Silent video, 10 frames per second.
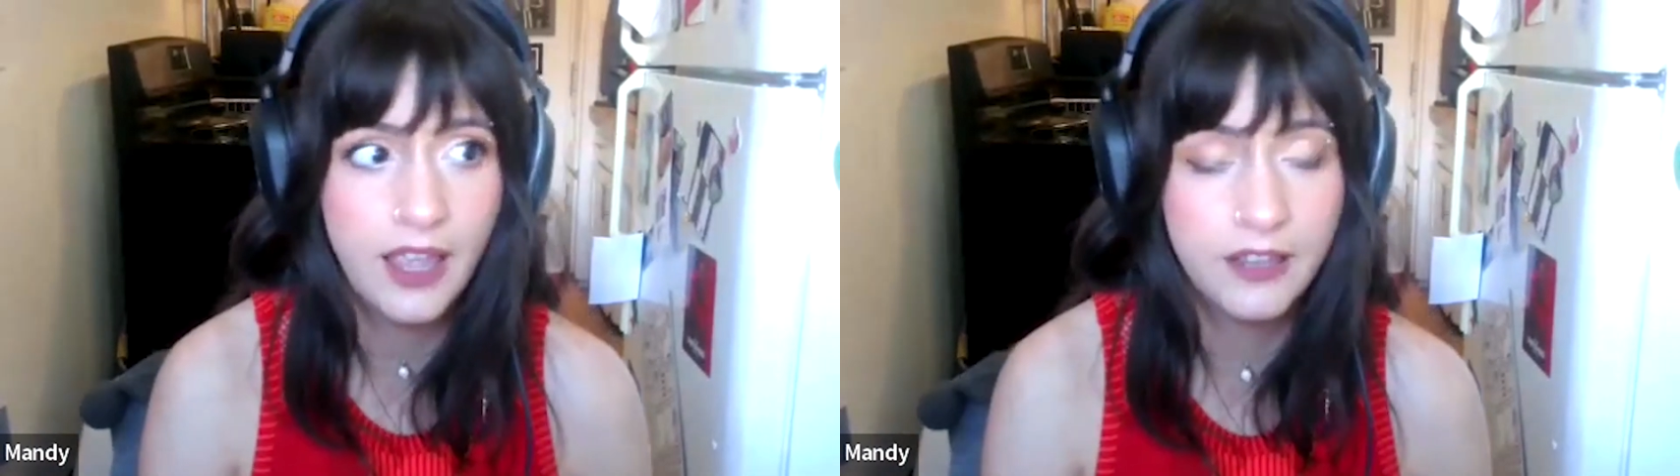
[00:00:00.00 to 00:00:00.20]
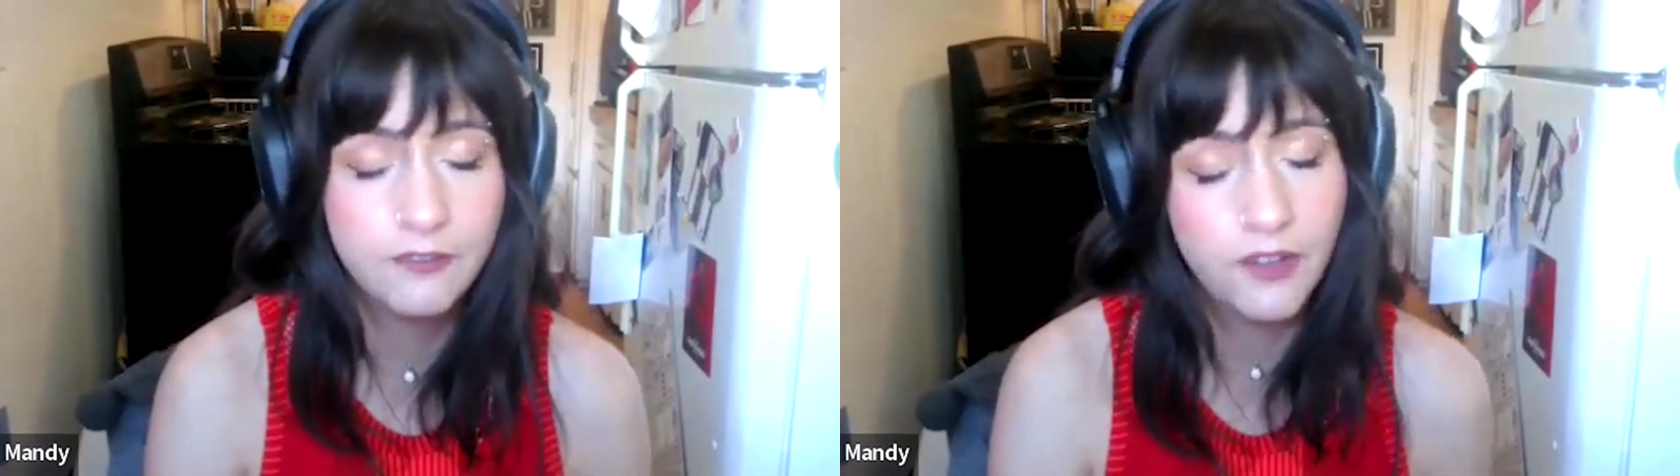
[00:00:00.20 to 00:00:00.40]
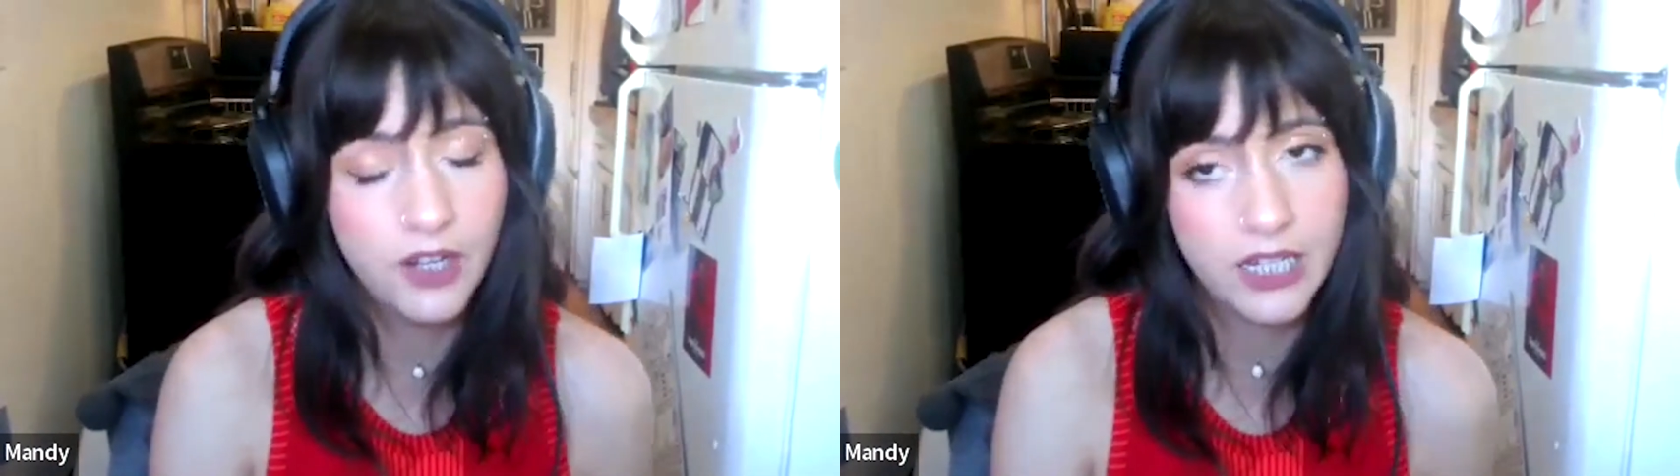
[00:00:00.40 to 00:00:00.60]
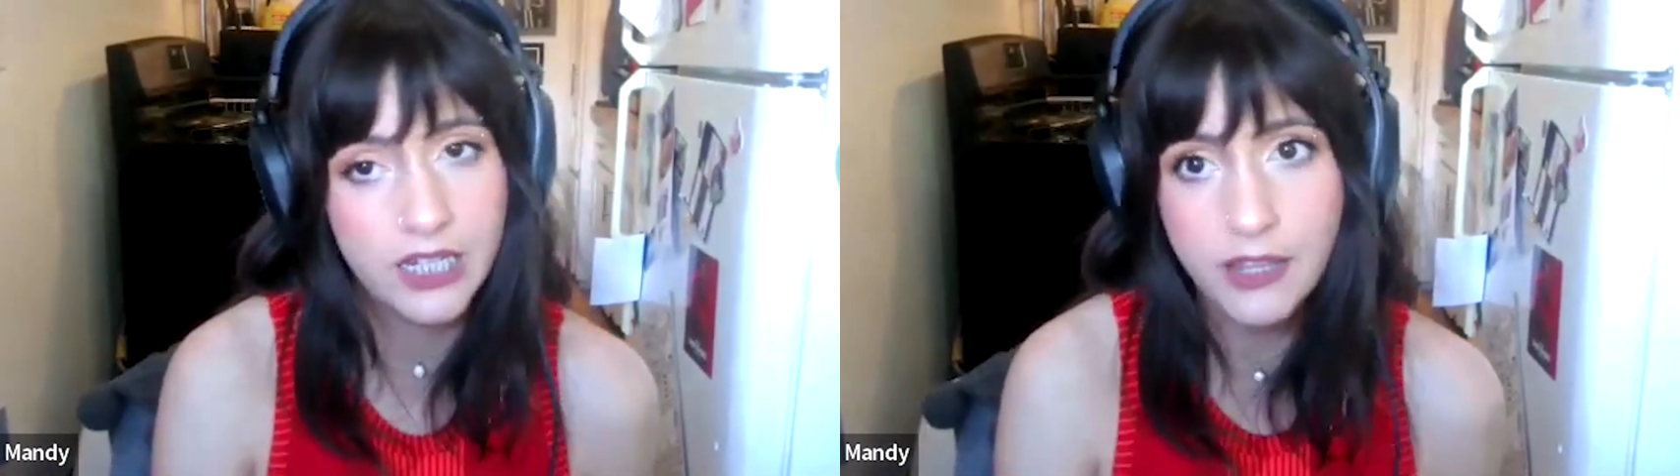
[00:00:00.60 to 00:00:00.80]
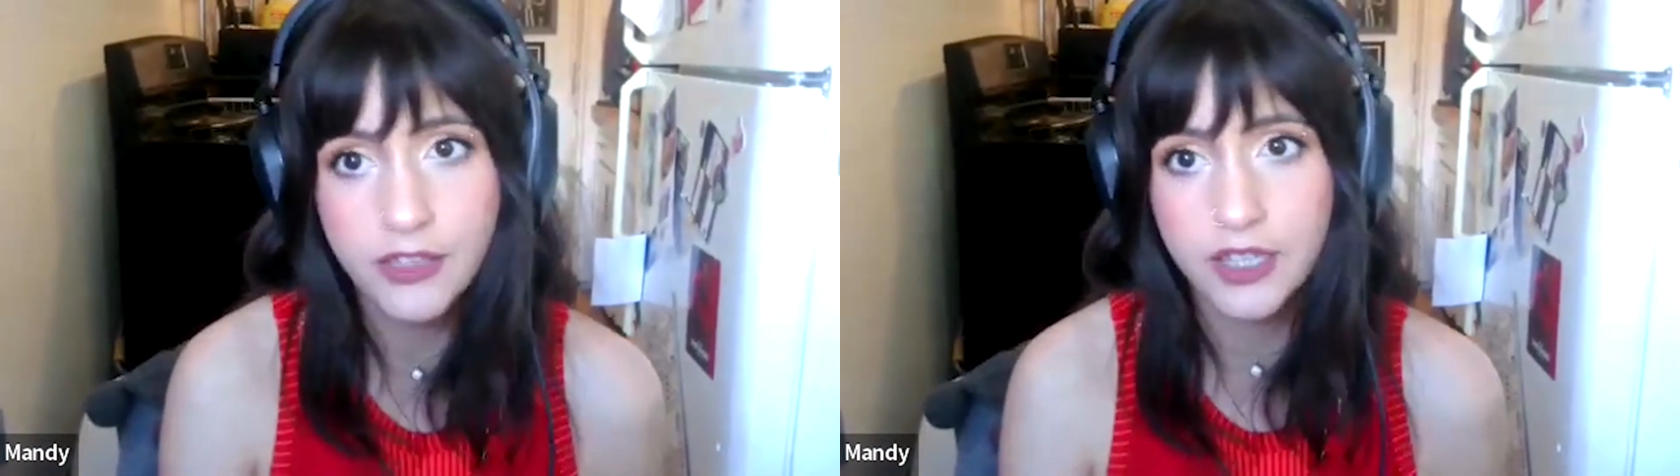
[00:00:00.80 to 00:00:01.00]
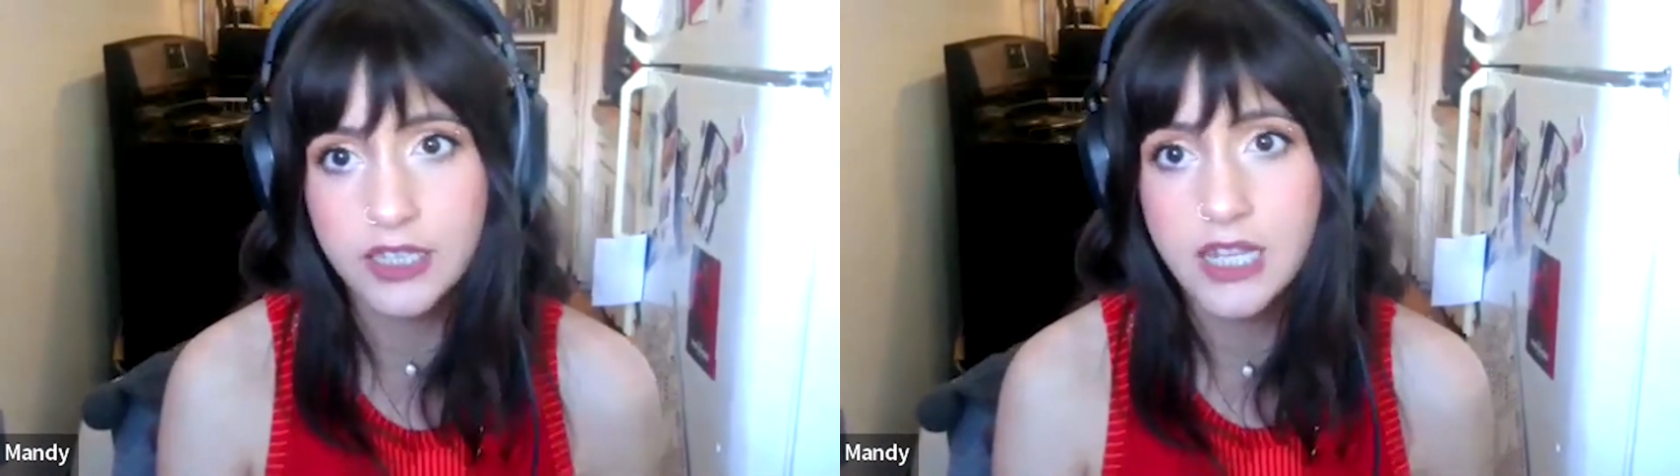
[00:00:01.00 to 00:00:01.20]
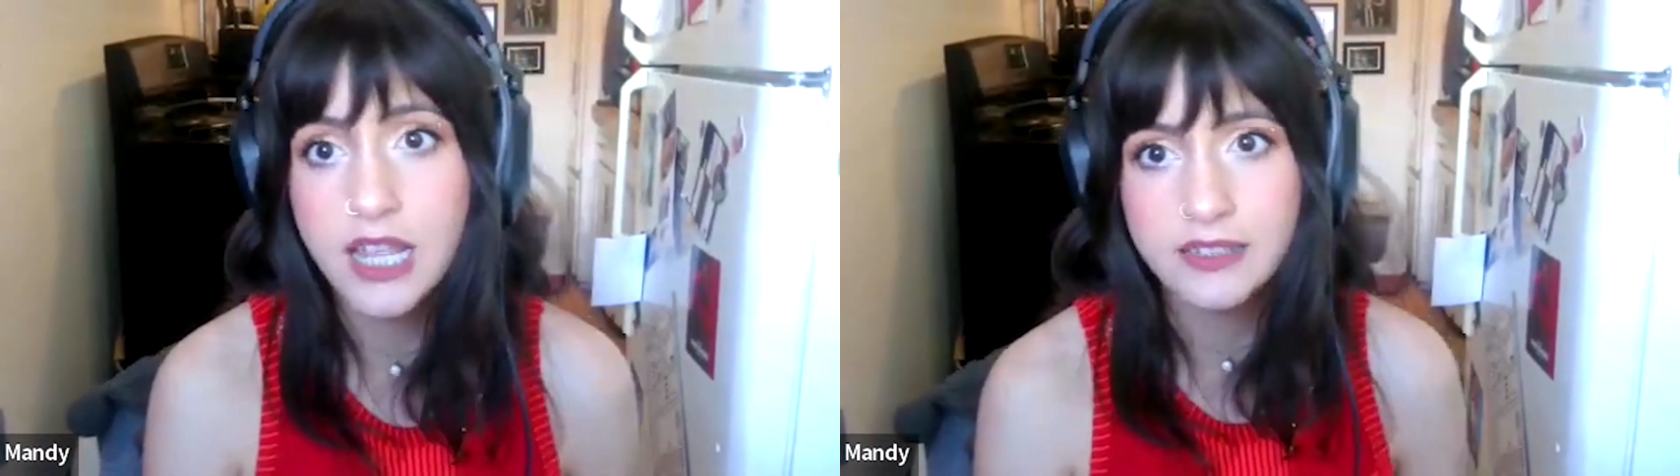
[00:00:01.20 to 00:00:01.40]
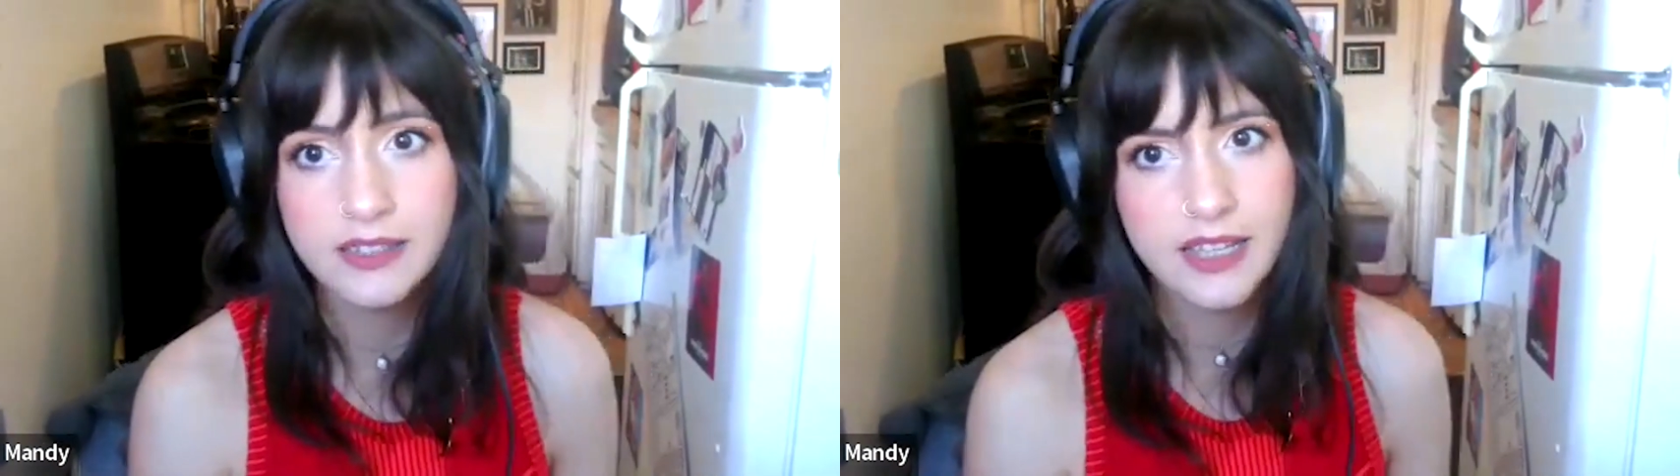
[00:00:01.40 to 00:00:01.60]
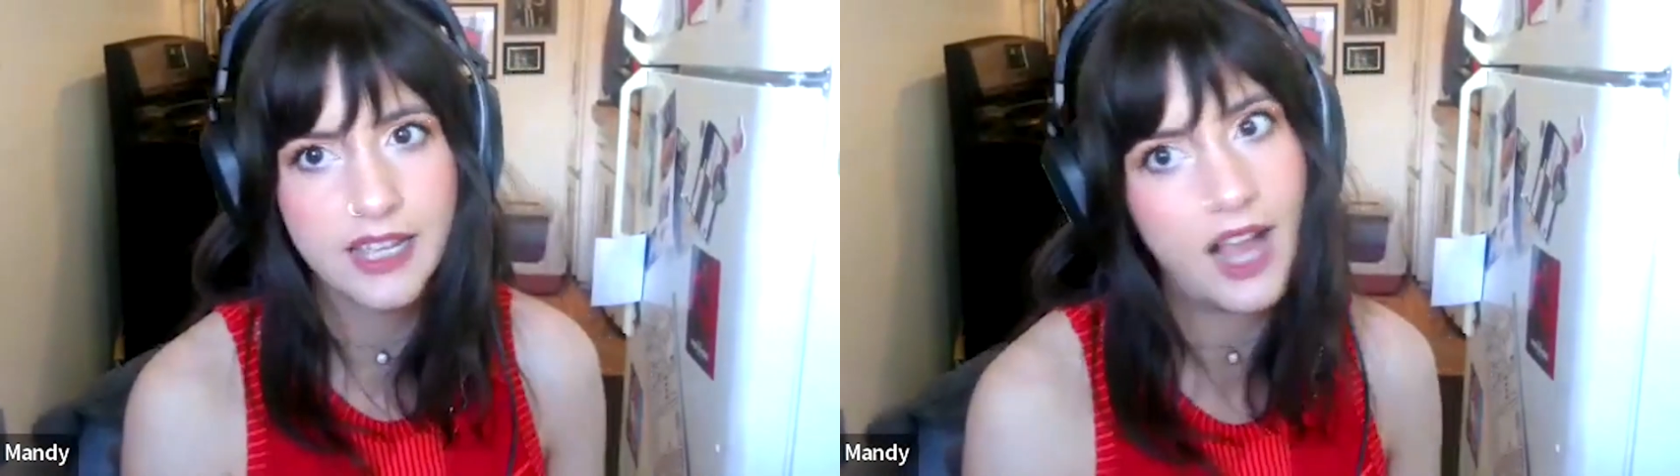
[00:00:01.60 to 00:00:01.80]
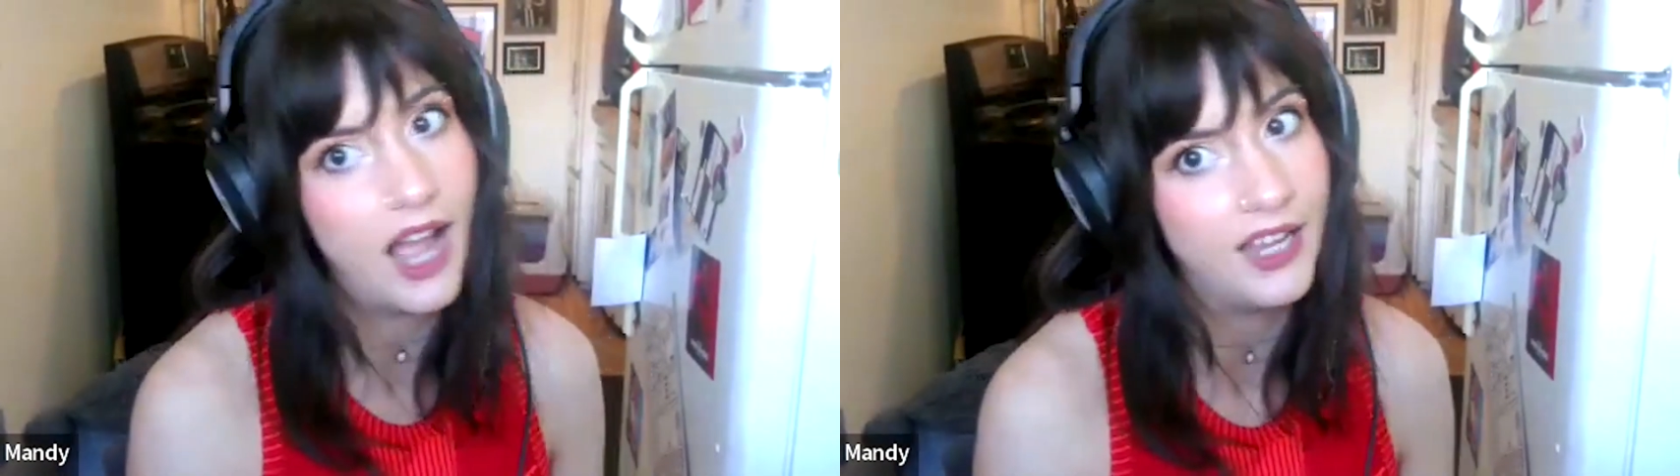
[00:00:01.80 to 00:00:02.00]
and fucking Nathan is like,